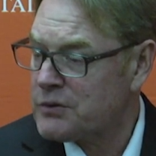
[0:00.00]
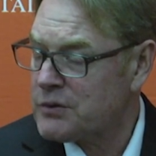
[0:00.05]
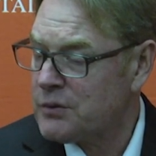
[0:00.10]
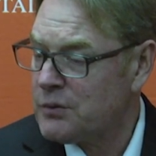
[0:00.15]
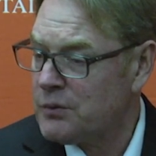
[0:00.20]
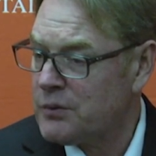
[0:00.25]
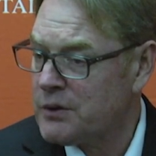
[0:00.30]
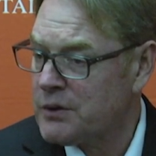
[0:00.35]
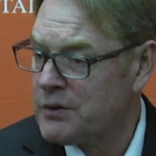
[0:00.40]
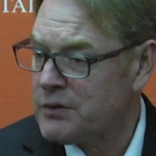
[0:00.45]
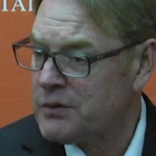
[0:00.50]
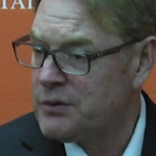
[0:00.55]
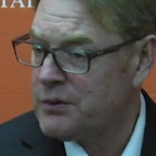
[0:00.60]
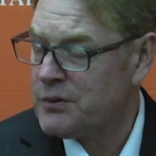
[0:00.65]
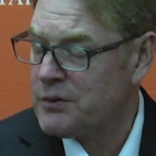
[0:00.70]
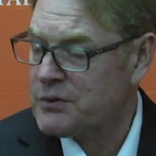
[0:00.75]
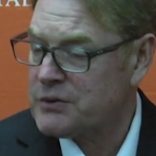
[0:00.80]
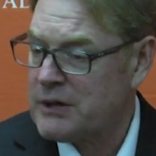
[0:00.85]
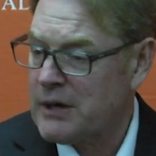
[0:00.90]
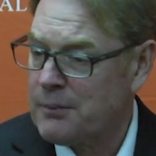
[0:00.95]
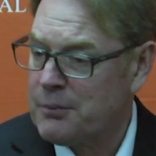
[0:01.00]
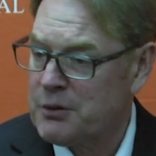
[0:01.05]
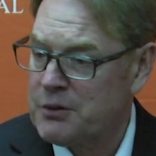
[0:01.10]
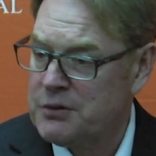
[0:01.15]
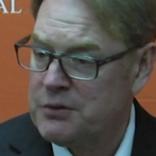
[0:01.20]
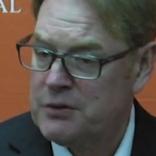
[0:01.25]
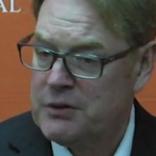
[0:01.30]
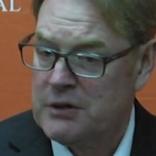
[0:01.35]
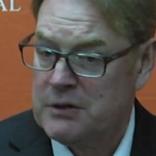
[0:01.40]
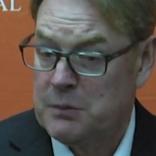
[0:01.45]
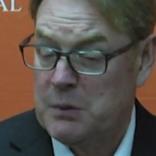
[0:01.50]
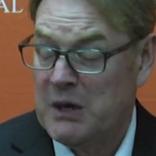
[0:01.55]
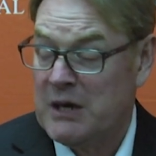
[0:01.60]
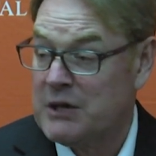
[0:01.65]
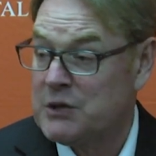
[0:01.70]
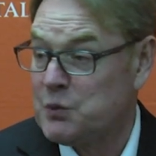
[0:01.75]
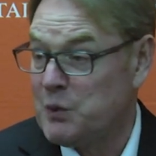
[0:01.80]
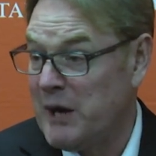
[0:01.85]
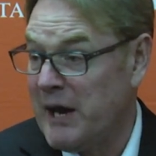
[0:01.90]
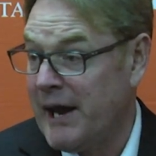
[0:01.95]
or one or two of those opportunities
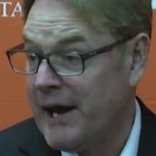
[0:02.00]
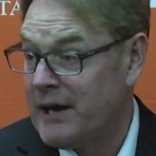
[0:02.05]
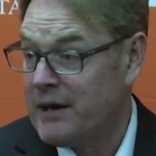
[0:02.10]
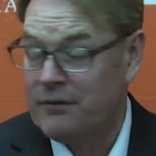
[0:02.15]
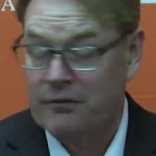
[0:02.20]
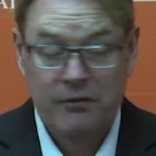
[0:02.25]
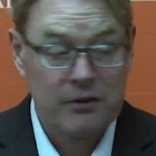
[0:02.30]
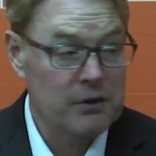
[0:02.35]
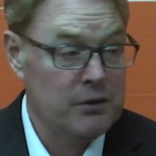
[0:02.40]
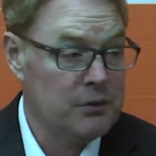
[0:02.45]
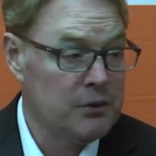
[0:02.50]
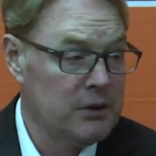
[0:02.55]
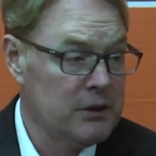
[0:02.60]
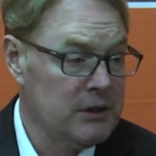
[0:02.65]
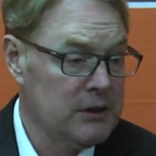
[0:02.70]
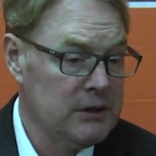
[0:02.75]
because we had a few.